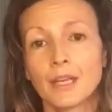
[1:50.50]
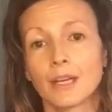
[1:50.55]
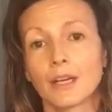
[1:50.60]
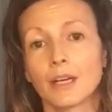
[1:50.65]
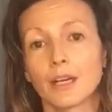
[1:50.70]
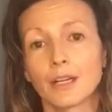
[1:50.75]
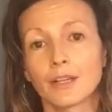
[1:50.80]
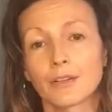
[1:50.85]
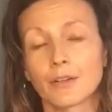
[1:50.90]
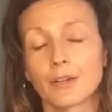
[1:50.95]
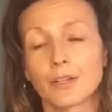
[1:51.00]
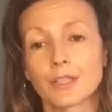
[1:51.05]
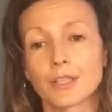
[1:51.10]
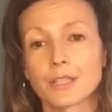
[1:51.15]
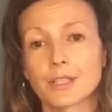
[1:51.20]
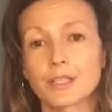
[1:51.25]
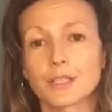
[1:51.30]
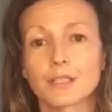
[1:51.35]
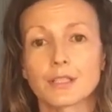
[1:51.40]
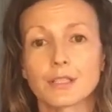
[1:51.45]
I
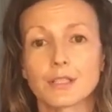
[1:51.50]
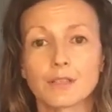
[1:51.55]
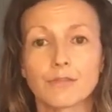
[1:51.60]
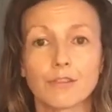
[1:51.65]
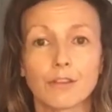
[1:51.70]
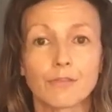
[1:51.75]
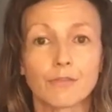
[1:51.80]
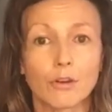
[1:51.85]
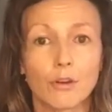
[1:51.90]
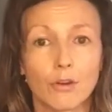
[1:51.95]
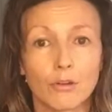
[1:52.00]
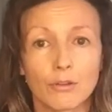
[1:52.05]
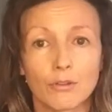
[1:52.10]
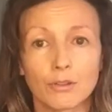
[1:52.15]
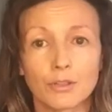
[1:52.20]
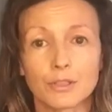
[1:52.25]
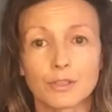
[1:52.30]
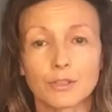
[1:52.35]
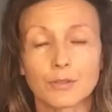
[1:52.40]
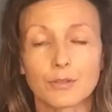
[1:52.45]
notice that if I've gone
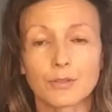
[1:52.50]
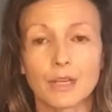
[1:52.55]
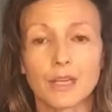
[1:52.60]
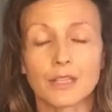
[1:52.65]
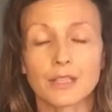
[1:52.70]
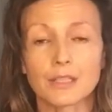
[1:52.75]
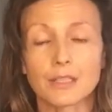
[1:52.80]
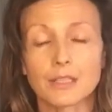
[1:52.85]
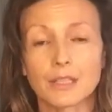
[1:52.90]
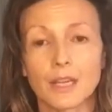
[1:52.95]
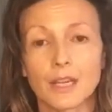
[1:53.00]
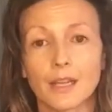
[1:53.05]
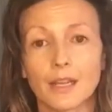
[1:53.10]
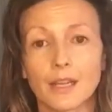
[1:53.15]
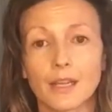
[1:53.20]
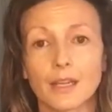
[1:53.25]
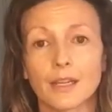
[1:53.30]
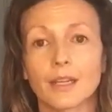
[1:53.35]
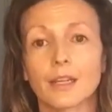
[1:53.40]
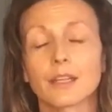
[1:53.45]
on it throughout the
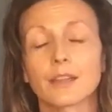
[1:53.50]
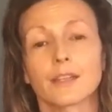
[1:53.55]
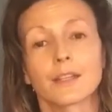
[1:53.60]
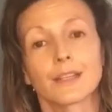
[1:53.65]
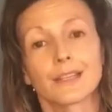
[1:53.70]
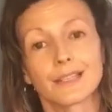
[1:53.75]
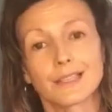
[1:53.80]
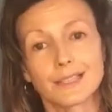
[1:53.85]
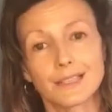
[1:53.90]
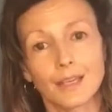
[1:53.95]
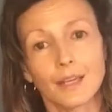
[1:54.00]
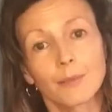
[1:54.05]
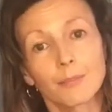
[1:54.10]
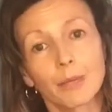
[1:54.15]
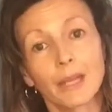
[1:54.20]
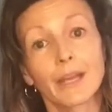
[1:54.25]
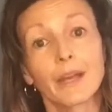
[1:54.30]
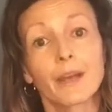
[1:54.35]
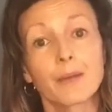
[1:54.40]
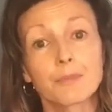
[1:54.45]
day, the next day
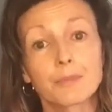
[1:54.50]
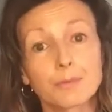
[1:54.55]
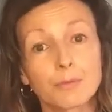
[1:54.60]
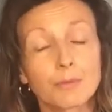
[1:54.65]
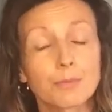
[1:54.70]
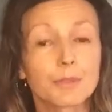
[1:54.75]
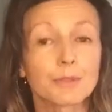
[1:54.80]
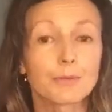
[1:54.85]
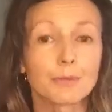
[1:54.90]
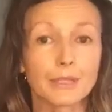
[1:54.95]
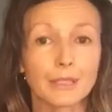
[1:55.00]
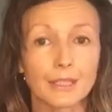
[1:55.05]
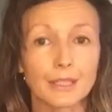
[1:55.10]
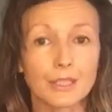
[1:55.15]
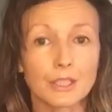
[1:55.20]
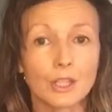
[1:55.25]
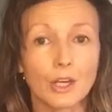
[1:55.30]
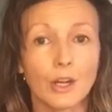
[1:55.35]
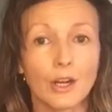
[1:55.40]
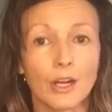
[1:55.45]
my abs will be really
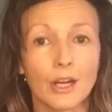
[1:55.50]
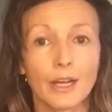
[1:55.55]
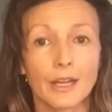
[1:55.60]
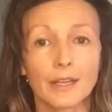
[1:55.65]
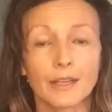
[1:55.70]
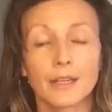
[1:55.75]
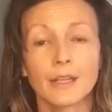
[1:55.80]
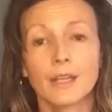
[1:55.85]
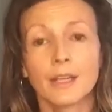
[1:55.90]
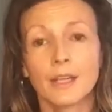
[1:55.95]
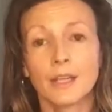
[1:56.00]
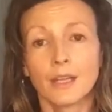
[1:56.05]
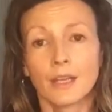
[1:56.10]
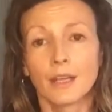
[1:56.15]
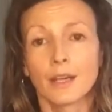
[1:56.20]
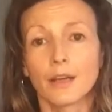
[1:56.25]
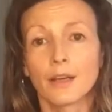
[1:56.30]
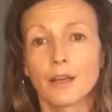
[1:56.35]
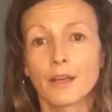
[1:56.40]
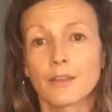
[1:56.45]
tight.
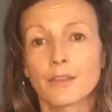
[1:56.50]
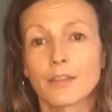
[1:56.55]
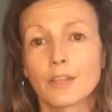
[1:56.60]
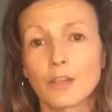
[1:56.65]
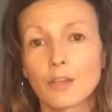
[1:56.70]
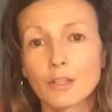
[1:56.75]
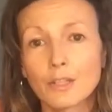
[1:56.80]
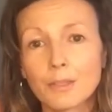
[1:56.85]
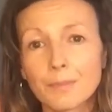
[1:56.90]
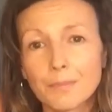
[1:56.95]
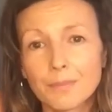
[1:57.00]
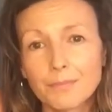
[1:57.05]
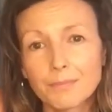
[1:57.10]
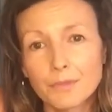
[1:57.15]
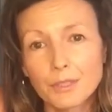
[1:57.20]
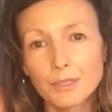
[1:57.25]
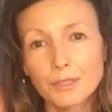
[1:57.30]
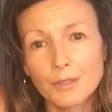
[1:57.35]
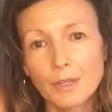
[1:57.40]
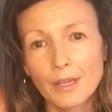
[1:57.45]
Uh, the only
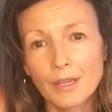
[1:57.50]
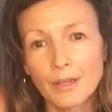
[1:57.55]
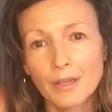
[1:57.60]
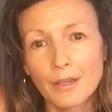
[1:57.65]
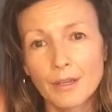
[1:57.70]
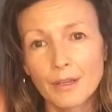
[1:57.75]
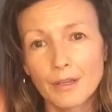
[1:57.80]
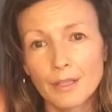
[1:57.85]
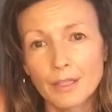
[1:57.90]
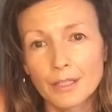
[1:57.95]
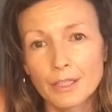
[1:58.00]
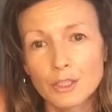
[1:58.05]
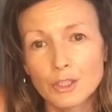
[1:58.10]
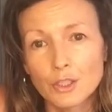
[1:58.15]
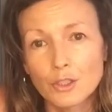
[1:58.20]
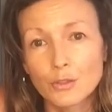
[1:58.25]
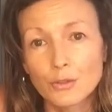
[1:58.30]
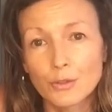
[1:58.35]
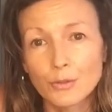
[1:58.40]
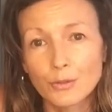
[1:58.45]
uh,
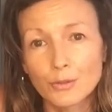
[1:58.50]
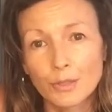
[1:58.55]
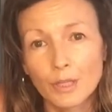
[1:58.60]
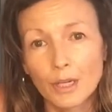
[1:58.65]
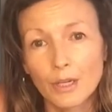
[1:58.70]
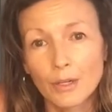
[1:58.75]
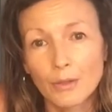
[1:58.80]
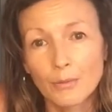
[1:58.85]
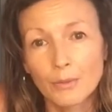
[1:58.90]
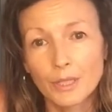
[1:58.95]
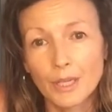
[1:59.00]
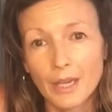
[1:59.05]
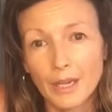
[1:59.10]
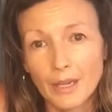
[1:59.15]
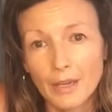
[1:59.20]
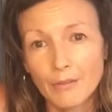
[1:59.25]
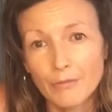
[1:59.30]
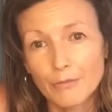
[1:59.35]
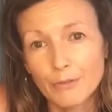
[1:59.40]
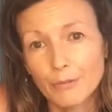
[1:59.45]
issue I would
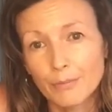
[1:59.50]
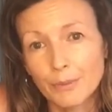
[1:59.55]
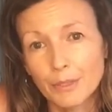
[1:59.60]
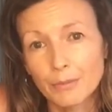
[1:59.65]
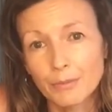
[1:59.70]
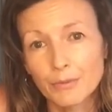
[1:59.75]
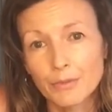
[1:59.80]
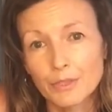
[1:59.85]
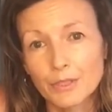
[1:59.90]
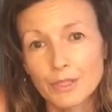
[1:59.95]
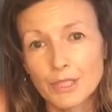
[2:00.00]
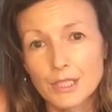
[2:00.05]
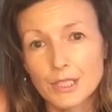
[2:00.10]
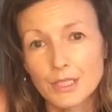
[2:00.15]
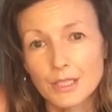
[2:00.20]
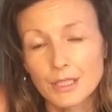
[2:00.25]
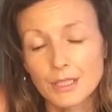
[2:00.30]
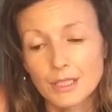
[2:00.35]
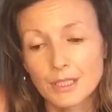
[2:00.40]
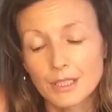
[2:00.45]
have with people
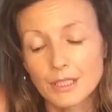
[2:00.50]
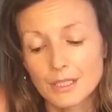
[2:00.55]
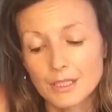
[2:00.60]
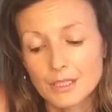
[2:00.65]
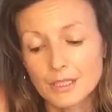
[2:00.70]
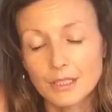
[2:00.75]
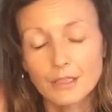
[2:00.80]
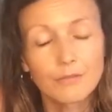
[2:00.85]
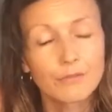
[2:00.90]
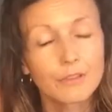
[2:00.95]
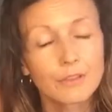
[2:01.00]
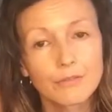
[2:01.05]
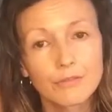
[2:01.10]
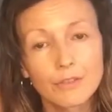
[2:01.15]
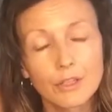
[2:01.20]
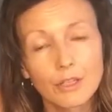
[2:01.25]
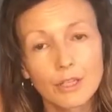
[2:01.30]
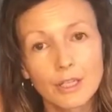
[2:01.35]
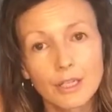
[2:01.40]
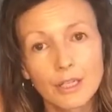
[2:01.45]
using it is if you've
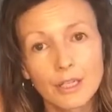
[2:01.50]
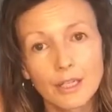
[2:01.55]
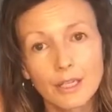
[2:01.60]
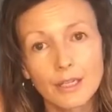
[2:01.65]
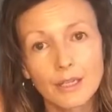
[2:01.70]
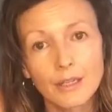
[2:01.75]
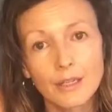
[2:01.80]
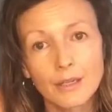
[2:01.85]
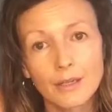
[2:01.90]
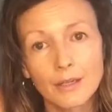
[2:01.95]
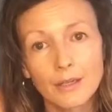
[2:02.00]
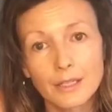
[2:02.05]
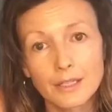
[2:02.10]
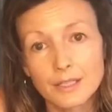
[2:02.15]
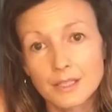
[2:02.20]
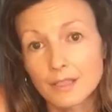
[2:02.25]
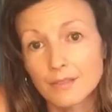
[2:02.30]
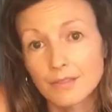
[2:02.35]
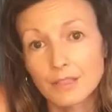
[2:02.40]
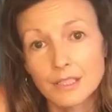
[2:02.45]
got uh,
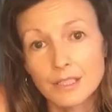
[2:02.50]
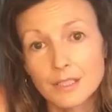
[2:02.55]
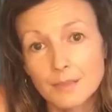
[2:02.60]
severe